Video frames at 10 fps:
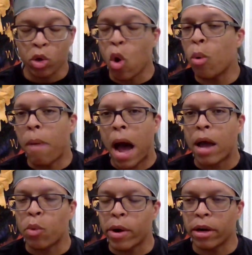go
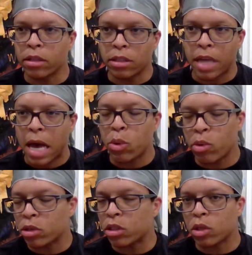by, where Zach
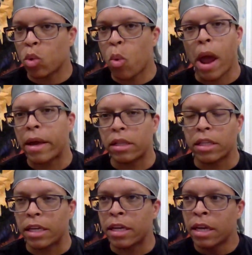Wilson
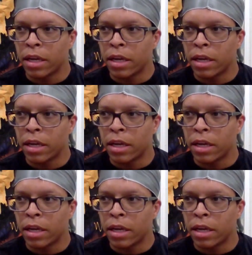quietly